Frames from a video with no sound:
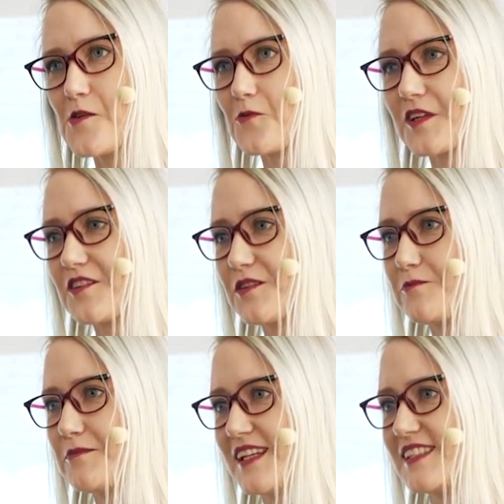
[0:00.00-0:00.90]
One of the
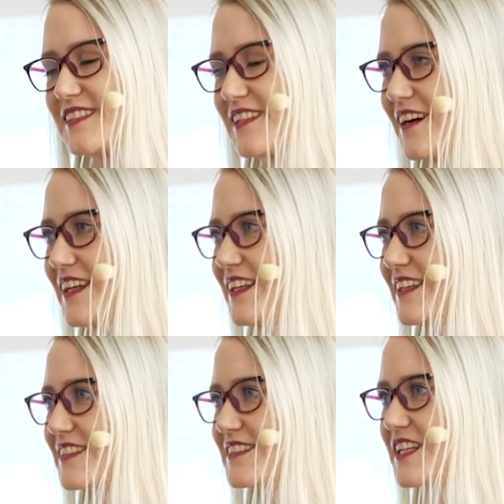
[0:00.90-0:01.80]
best
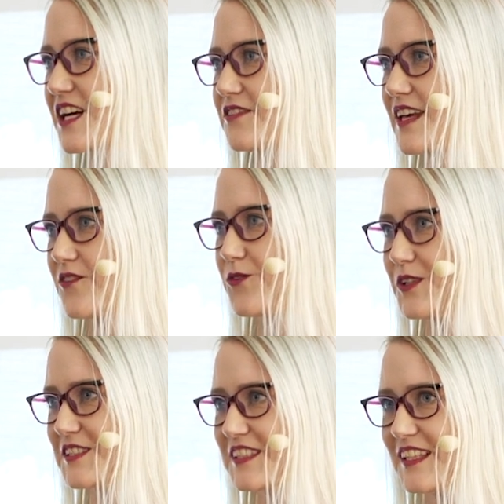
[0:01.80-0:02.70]
ideas that I've
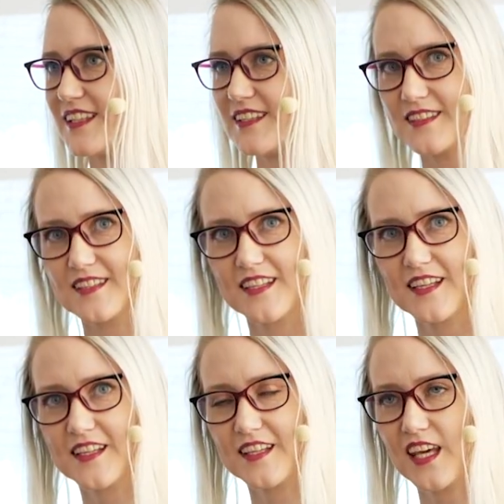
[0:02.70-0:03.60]
ever seen
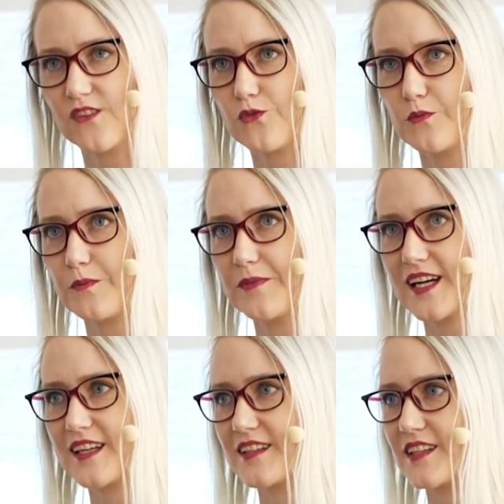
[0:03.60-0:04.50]
came from a
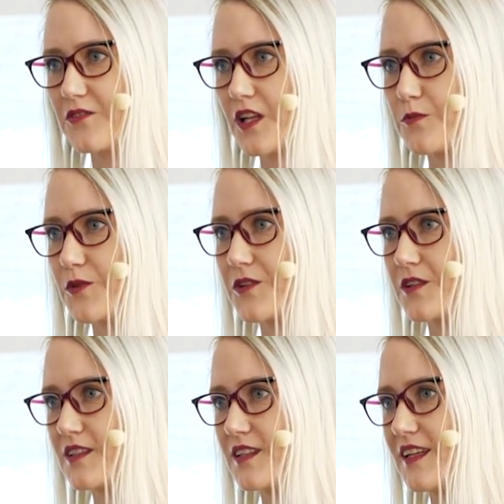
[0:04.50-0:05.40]
back-end
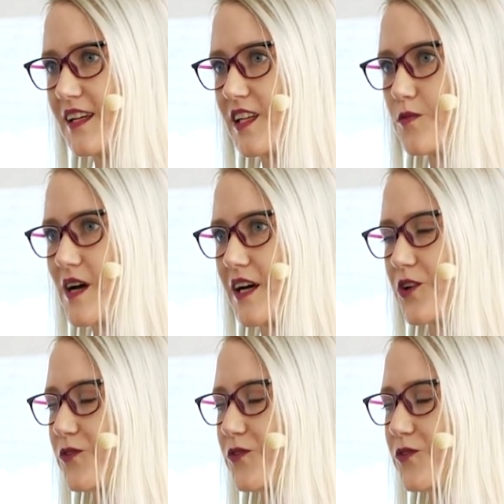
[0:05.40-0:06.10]
developer in the back